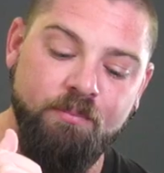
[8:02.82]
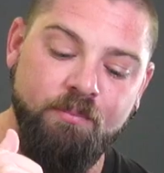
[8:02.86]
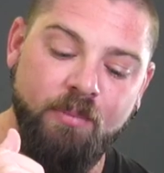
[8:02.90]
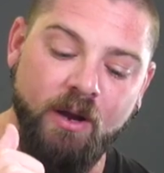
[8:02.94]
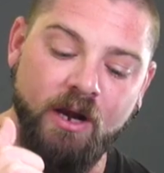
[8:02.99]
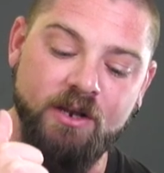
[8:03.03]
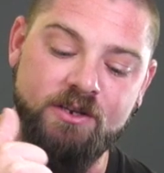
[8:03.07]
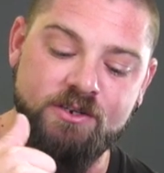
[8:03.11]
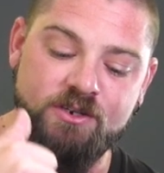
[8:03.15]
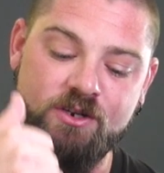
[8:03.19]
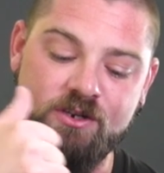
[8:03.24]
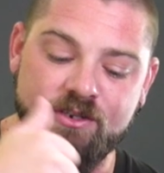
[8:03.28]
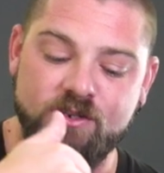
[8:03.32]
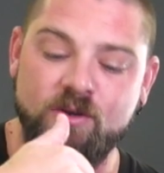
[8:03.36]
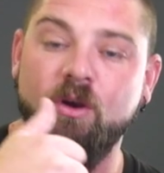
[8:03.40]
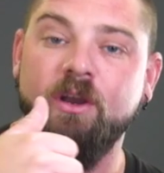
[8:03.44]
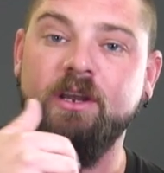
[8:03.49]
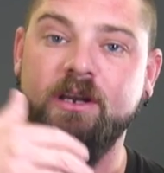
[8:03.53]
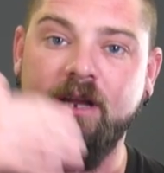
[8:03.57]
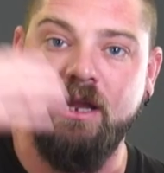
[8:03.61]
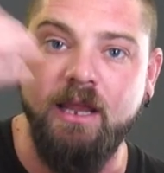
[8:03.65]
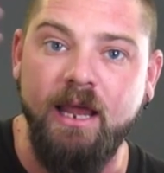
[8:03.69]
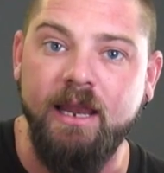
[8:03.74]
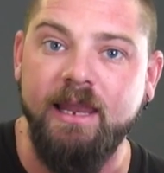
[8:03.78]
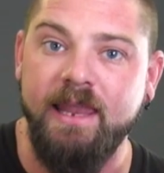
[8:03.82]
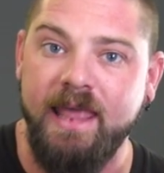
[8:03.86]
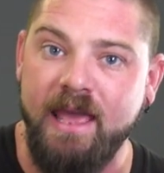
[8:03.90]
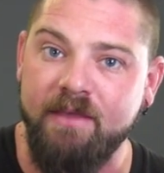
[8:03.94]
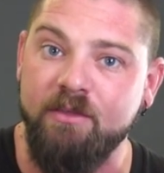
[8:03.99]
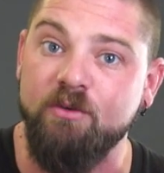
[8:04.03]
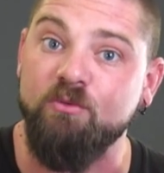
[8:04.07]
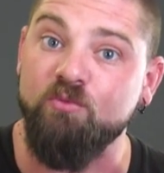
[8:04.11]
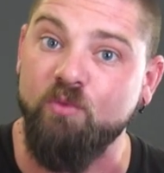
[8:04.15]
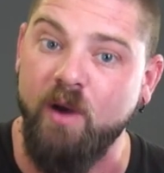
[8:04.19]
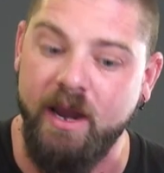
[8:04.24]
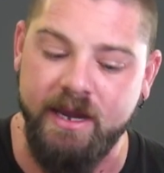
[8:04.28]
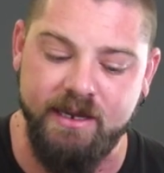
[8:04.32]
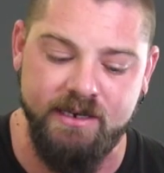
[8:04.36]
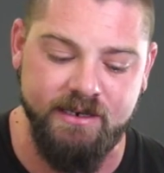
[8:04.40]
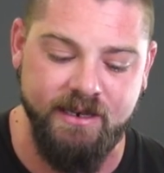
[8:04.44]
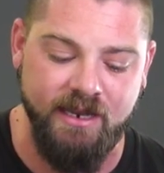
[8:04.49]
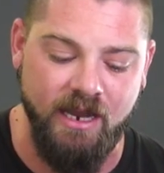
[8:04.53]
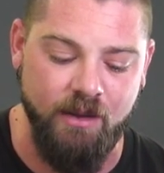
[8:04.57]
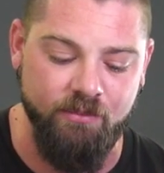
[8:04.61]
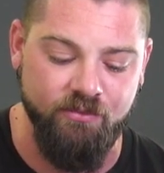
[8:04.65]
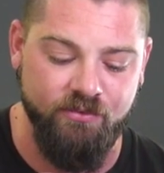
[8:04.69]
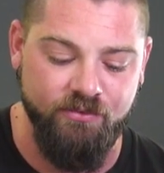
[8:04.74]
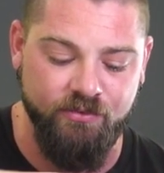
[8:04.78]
but it's just not going to allow the rain to come